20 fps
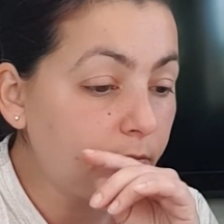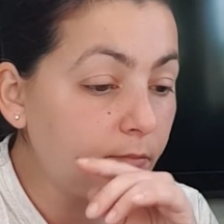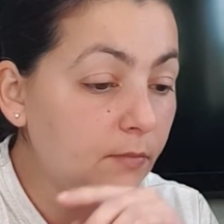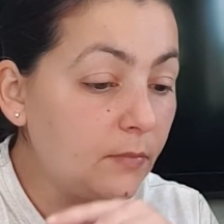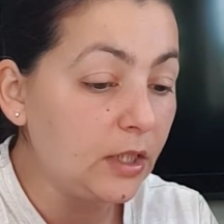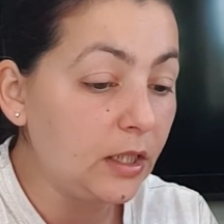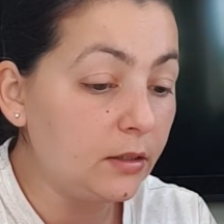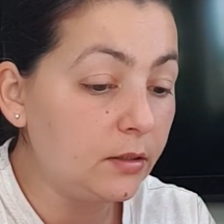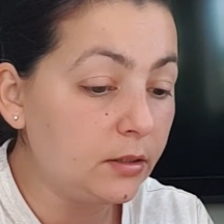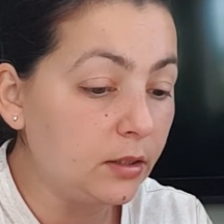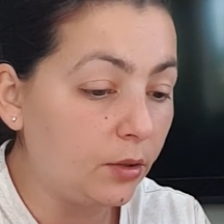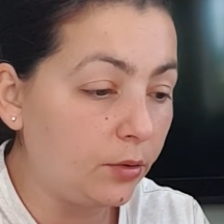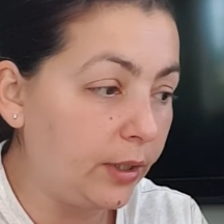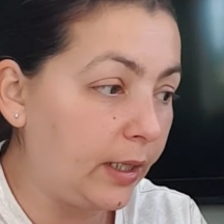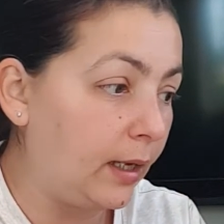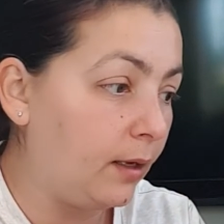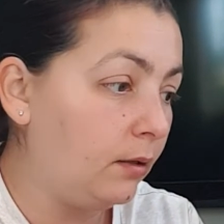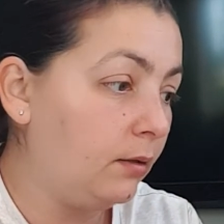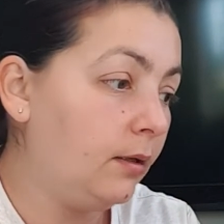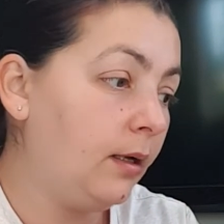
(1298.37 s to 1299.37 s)
So
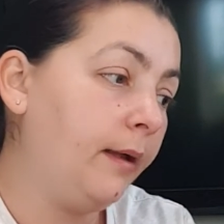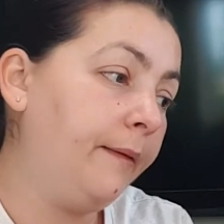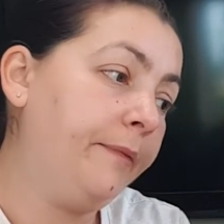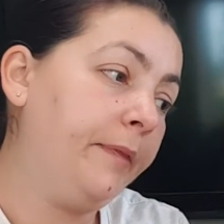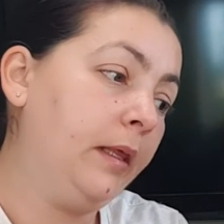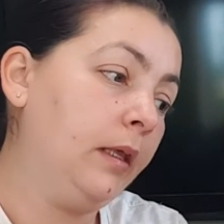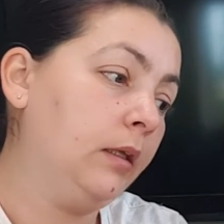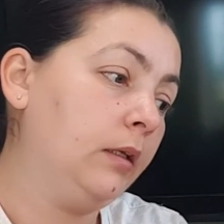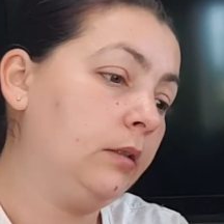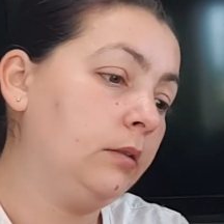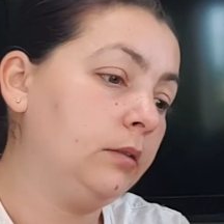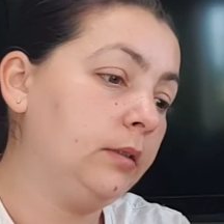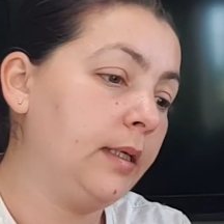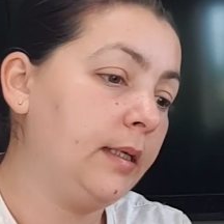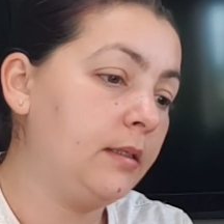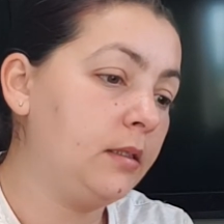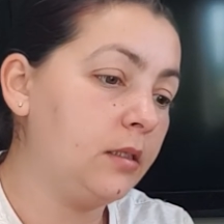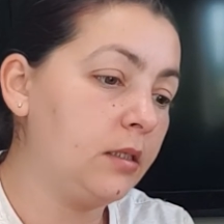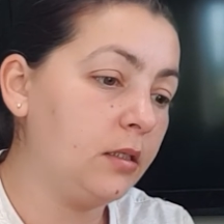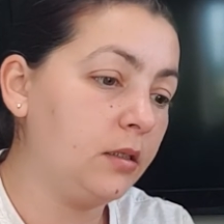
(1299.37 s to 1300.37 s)
yeah, I think
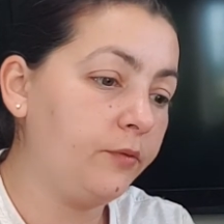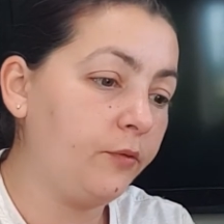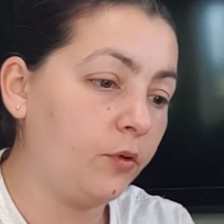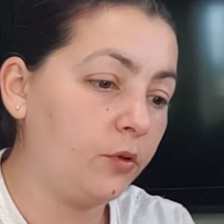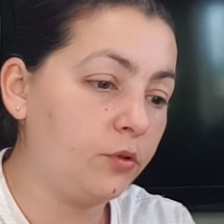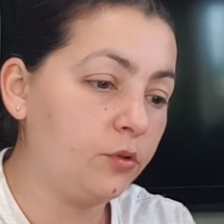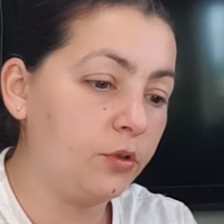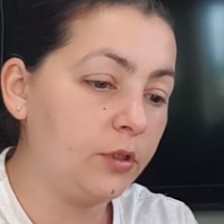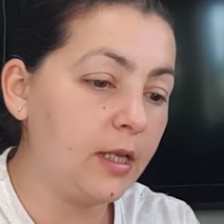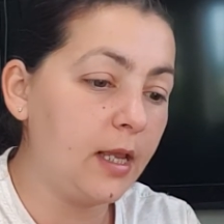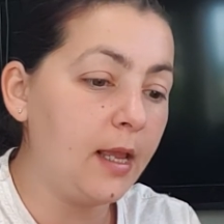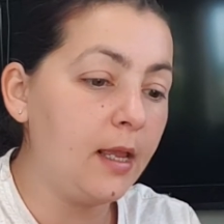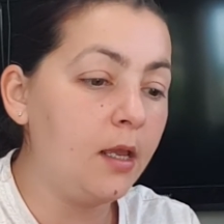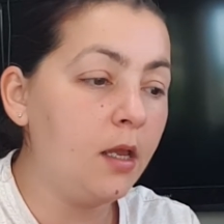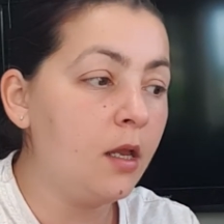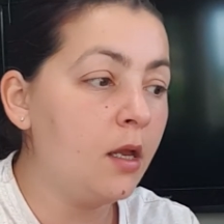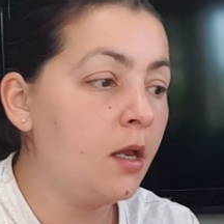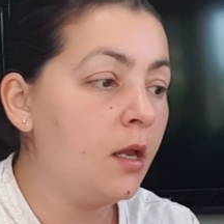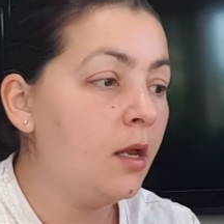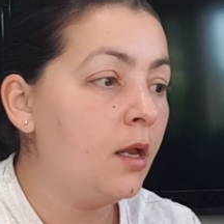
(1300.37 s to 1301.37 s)
that's it for today.
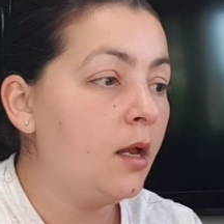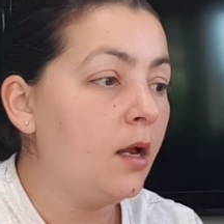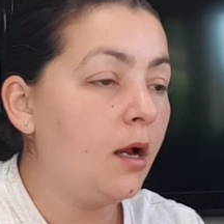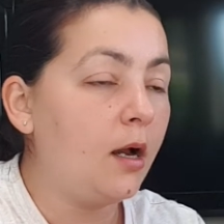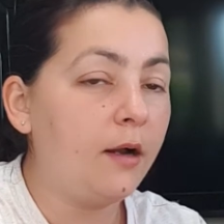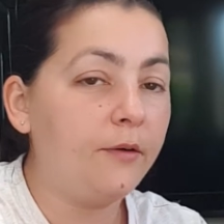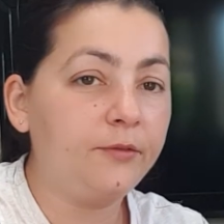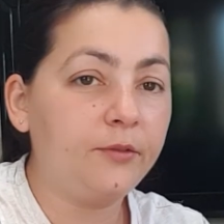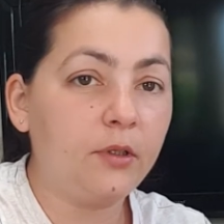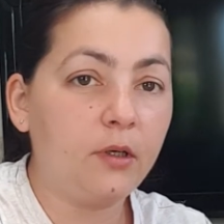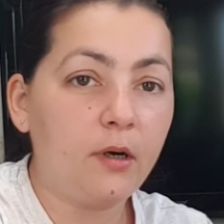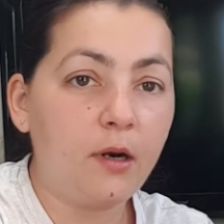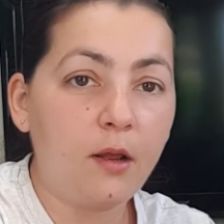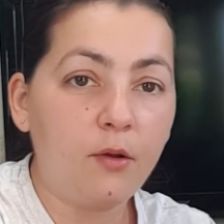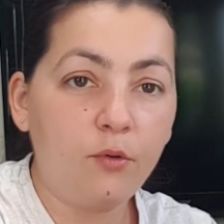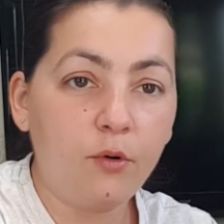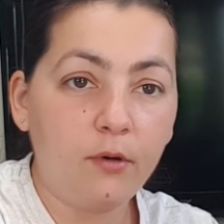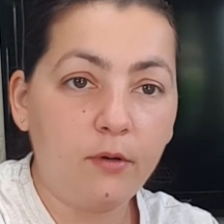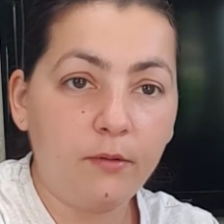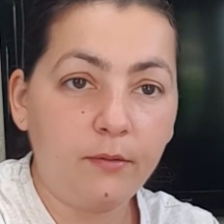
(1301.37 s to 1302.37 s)
After I
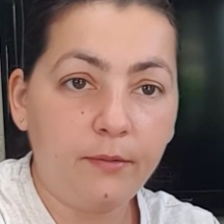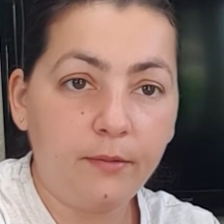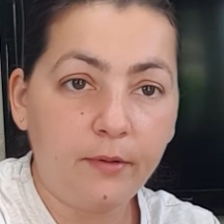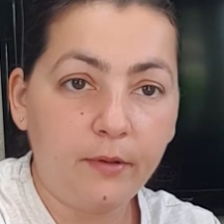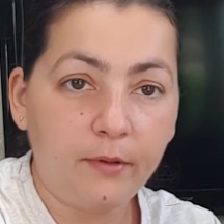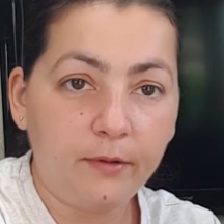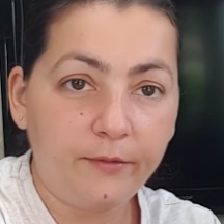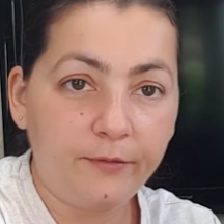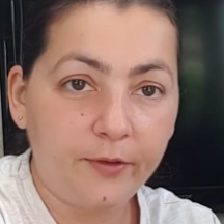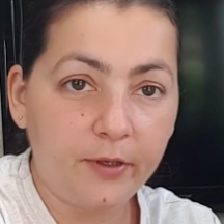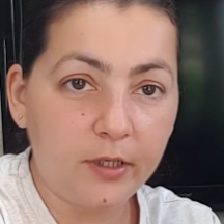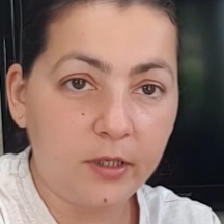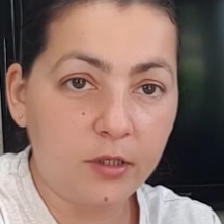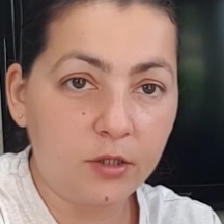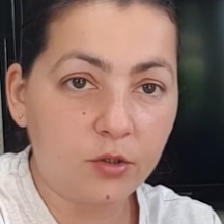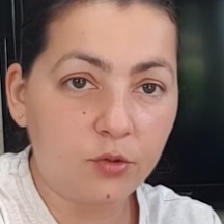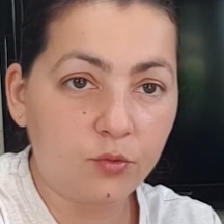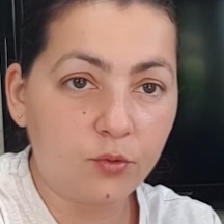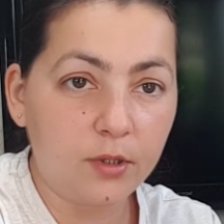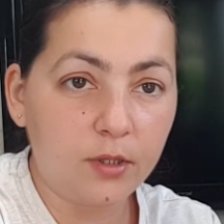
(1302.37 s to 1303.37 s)
will
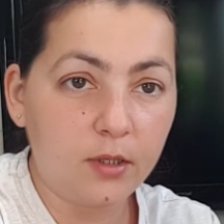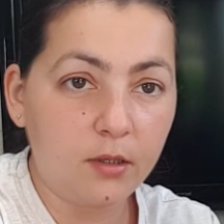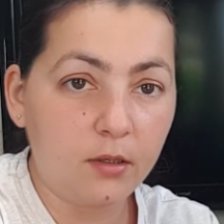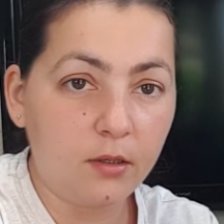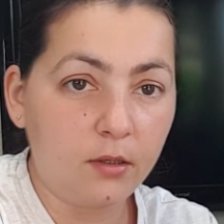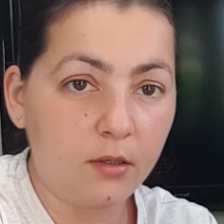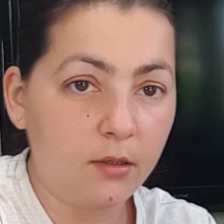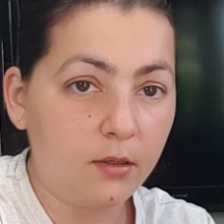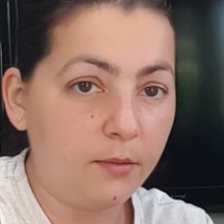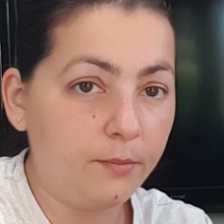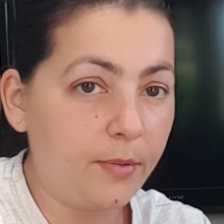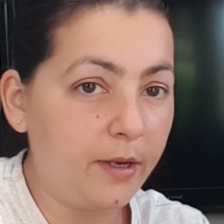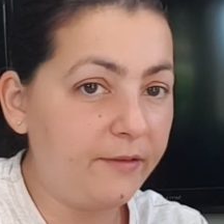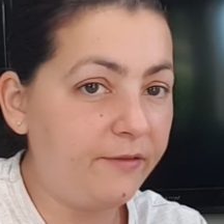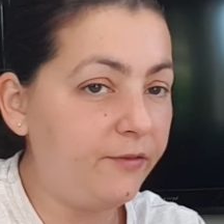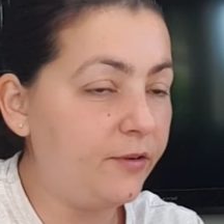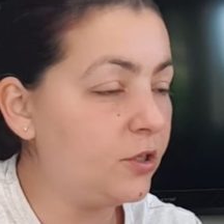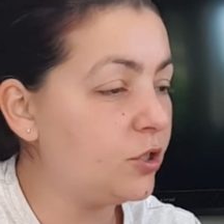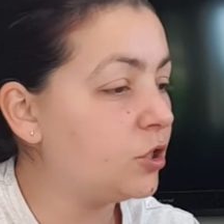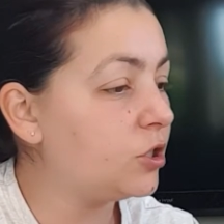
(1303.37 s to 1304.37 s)
finish with my
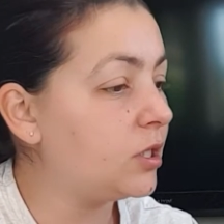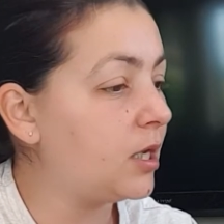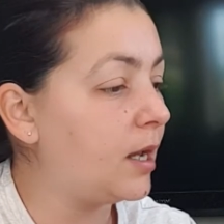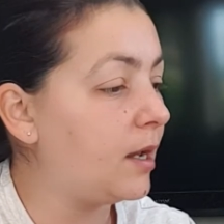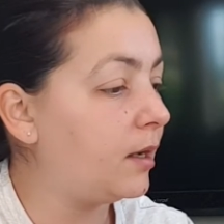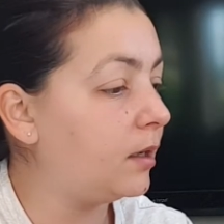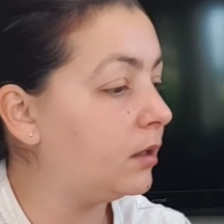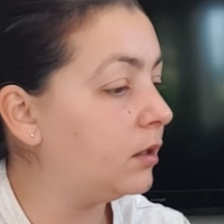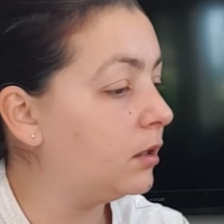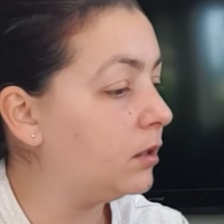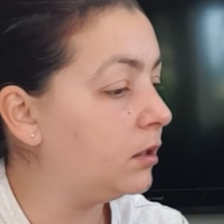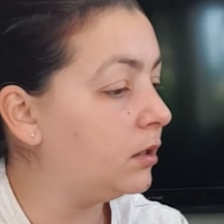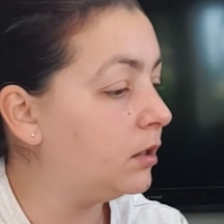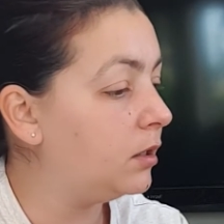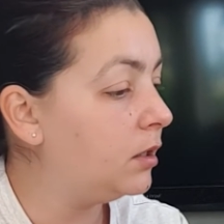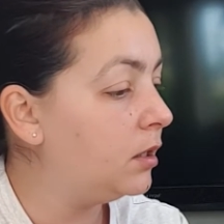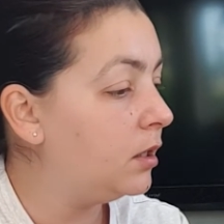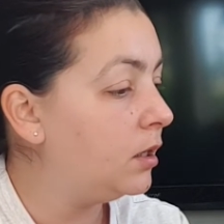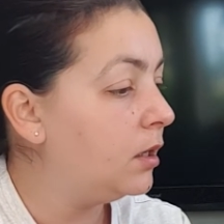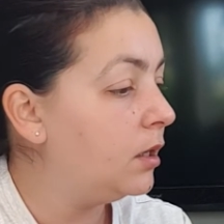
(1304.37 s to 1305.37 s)
fish tank,
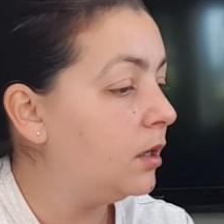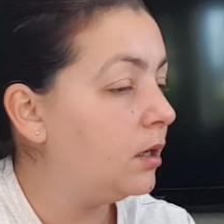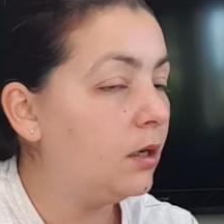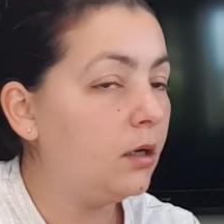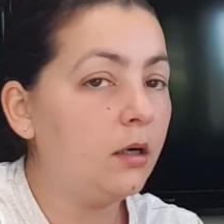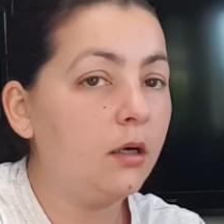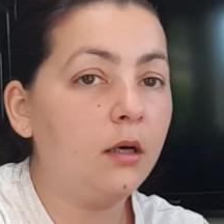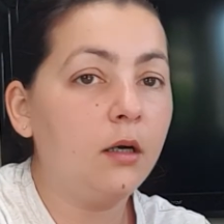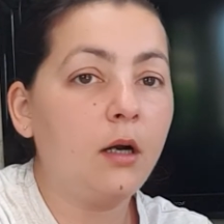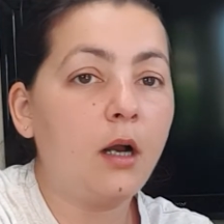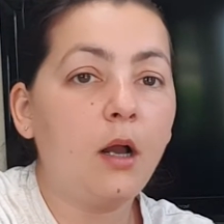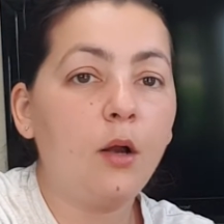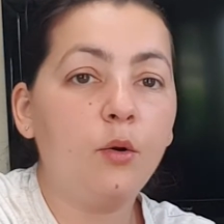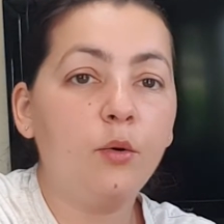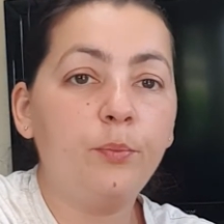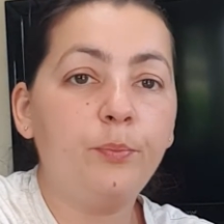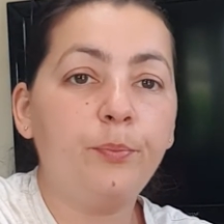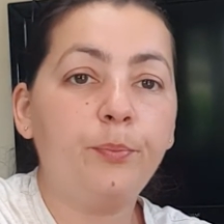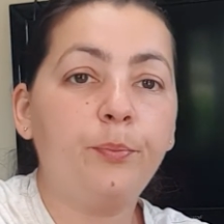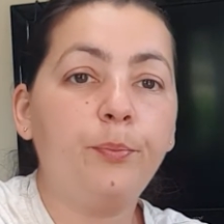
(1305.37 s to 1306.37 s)

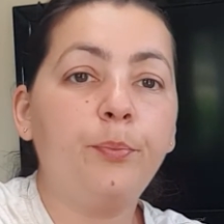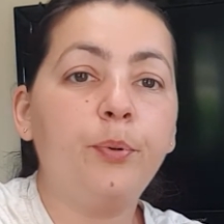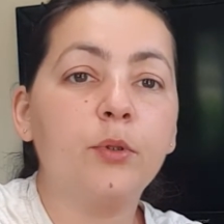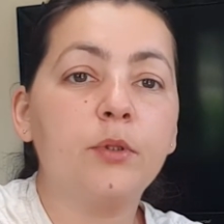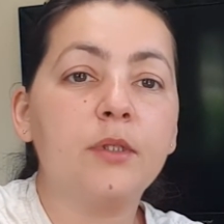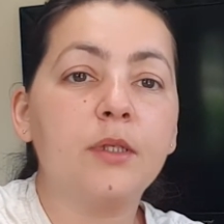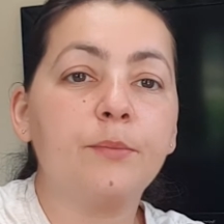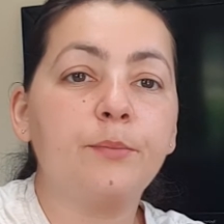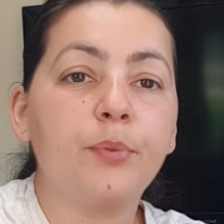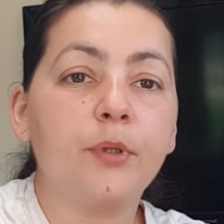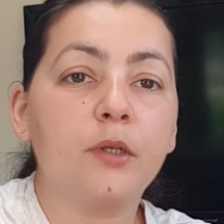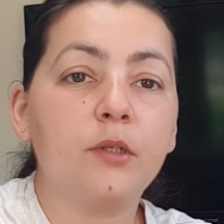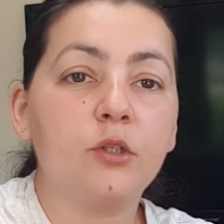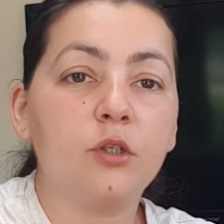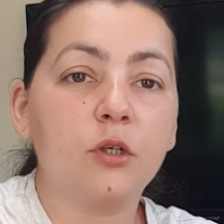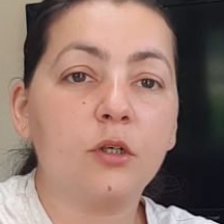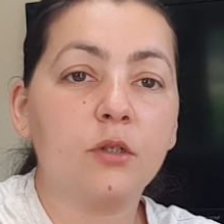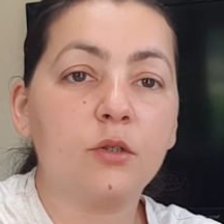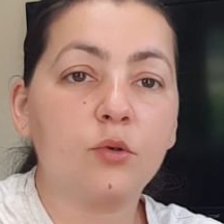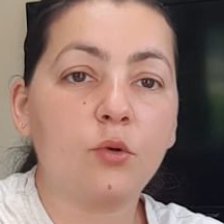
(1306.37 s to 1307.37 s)
I'll put some
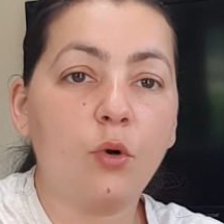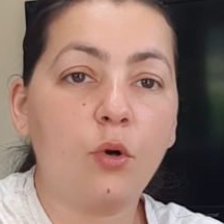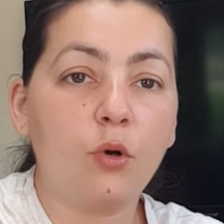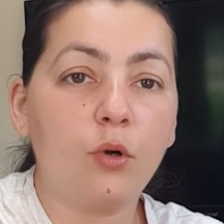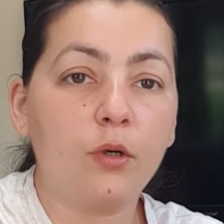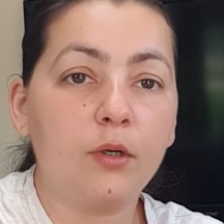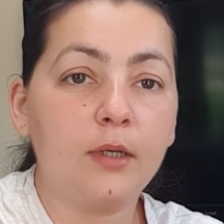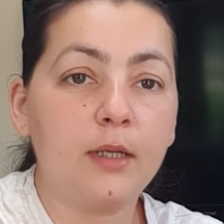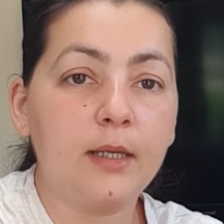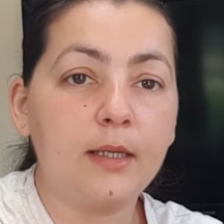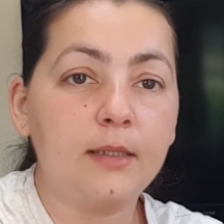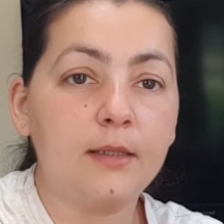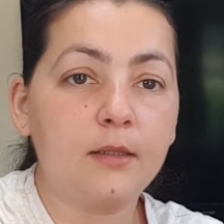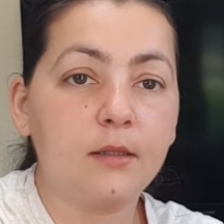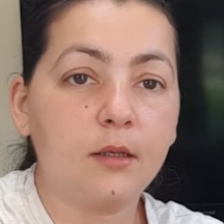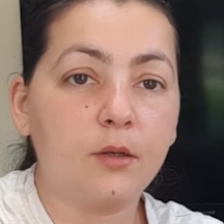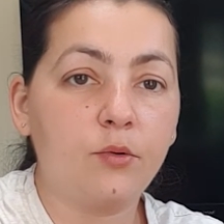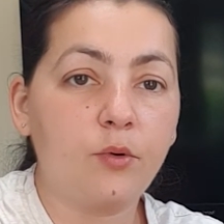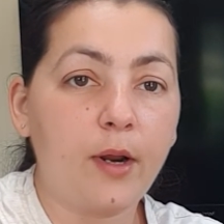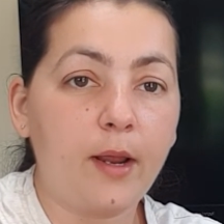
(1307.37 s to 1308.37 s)
pictures on
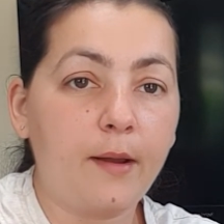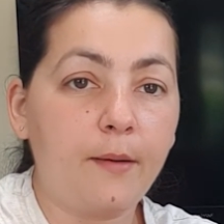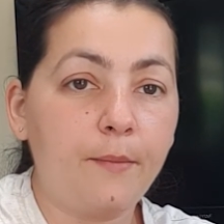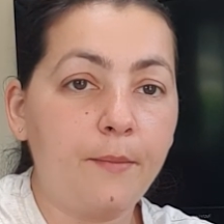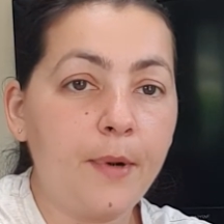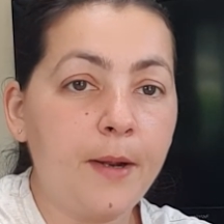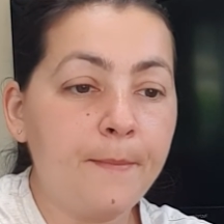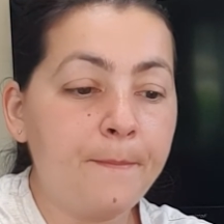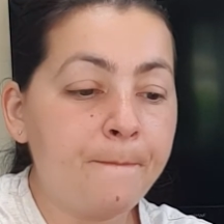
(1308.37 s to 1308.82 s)
Instagram.